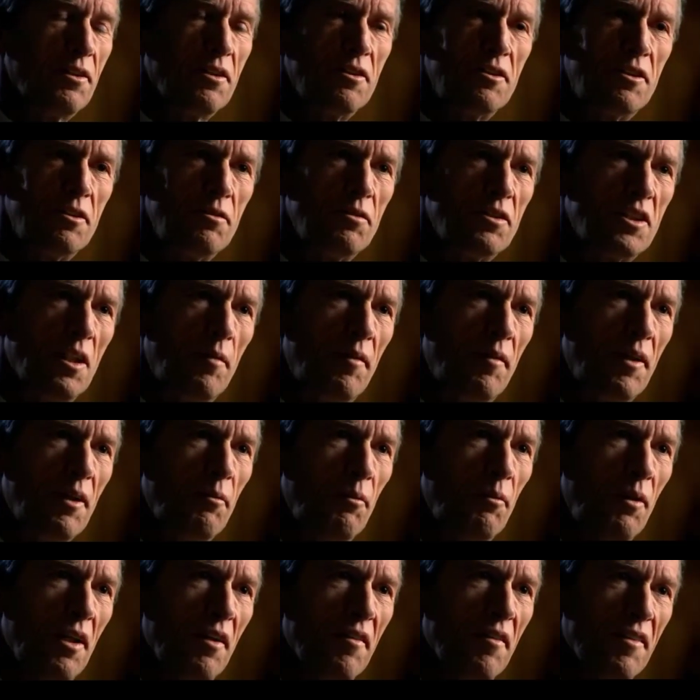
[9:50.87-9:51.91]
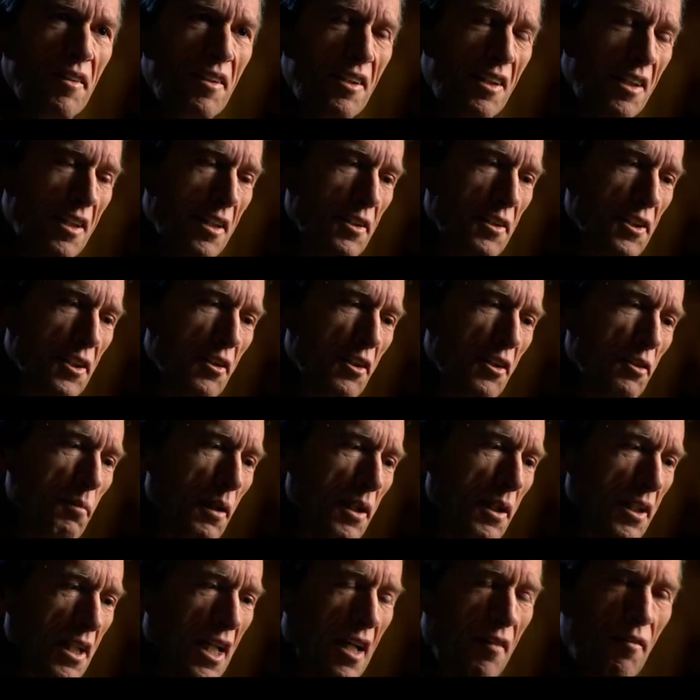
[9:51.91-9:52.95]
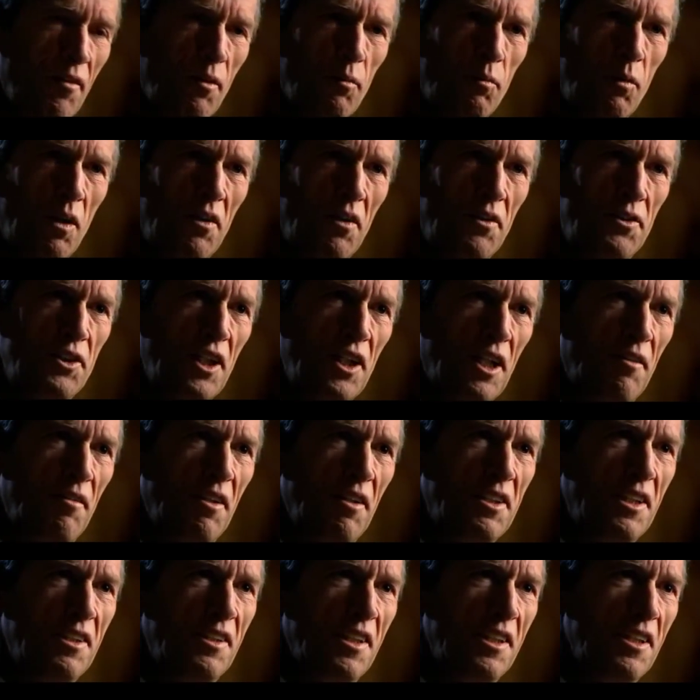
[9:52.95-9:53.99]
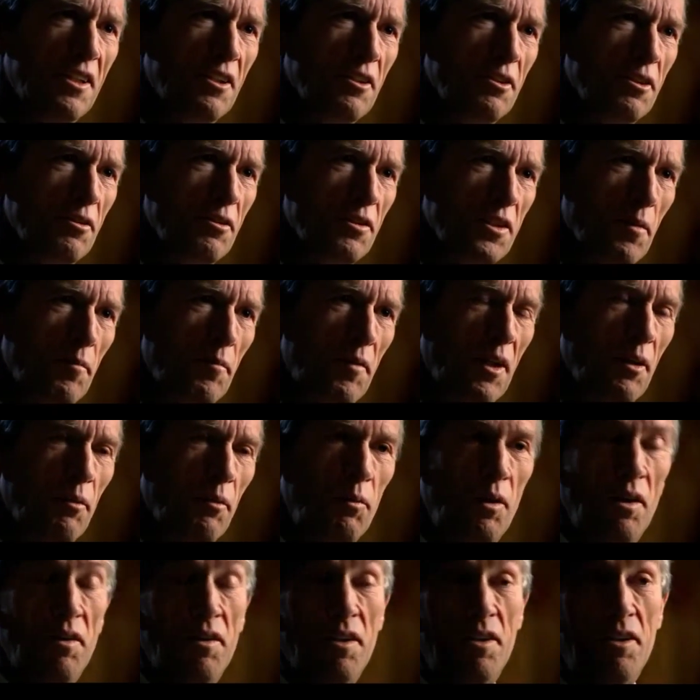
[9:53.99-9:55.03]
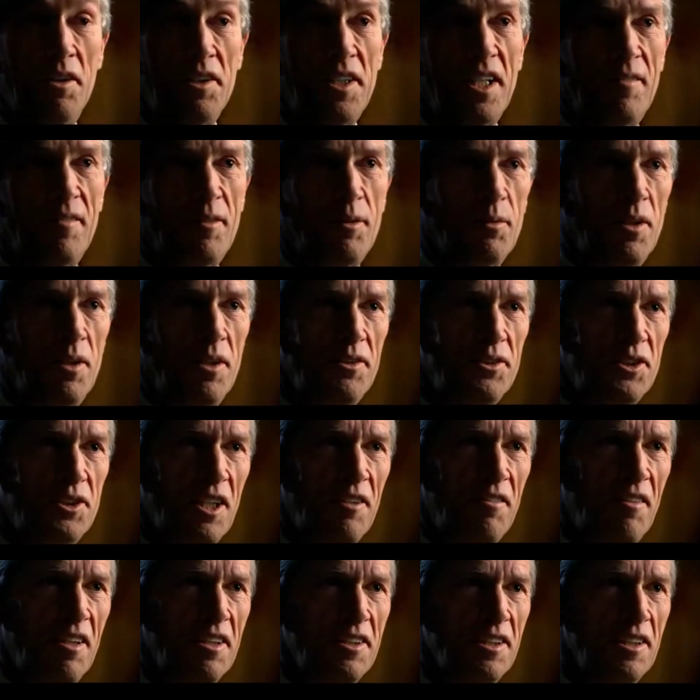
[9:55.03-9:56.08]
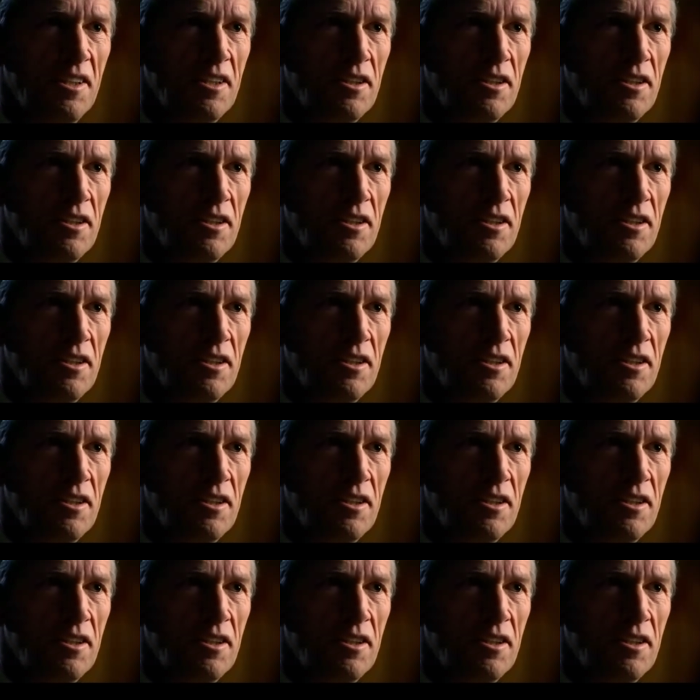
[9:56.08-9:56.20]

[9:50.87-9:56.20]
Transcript: that you can do something with. So it's better to have the wealth generated that you can do something with than not have the wealth